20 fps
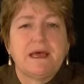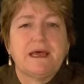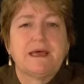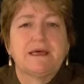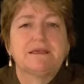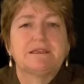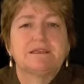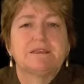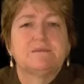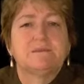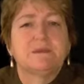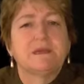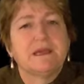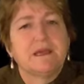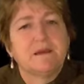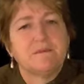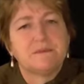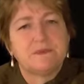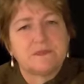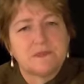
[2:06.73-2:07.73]
past and
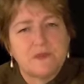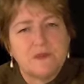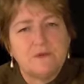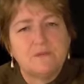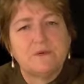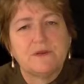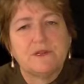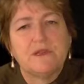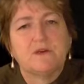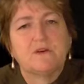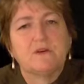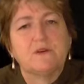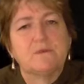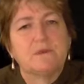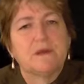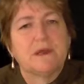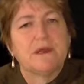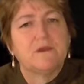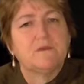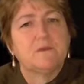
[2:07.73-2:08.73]
become so
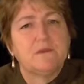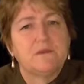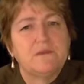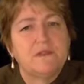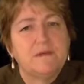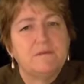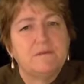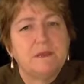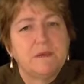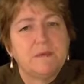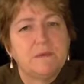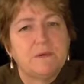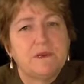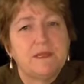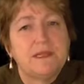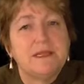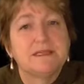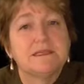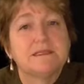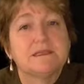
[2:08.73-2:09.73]
preoccupied with their
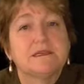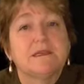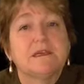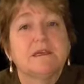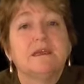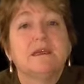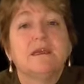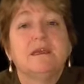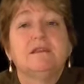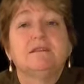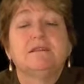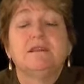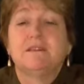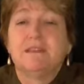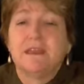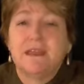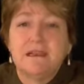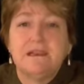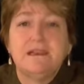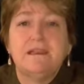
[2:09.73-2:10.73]
memories that
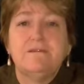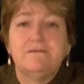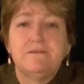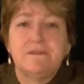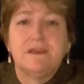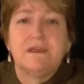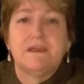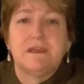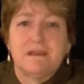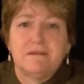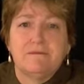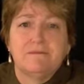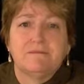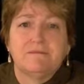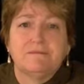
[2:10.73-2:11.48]
they live there.